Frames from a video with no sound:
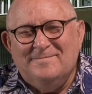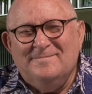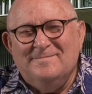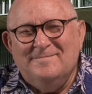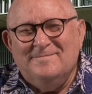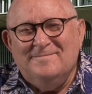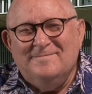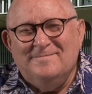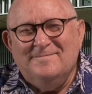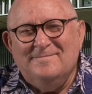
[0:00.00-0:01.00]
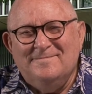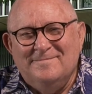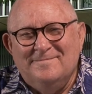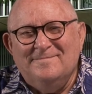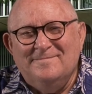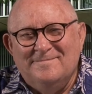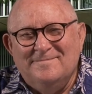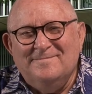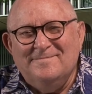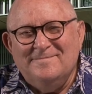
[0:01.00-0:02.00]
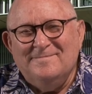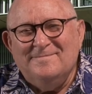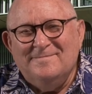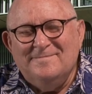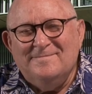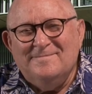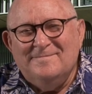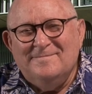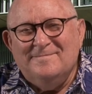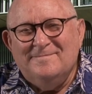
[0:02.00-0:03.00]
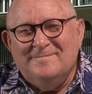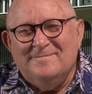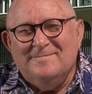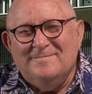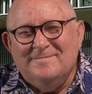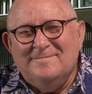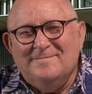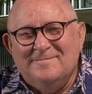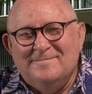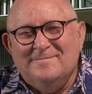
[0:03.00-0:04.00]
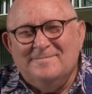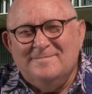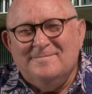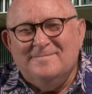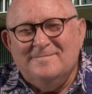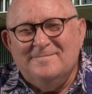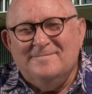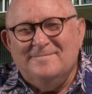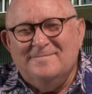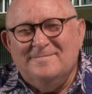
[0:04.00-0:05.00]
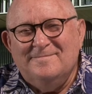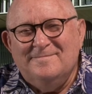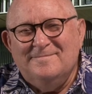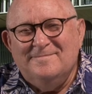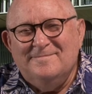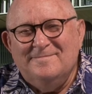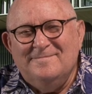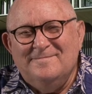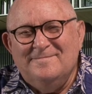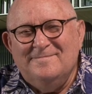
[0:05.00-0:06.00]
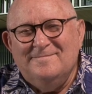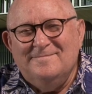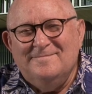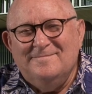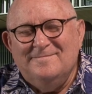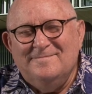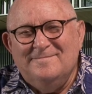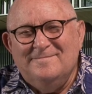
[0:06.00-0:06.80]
[no speech]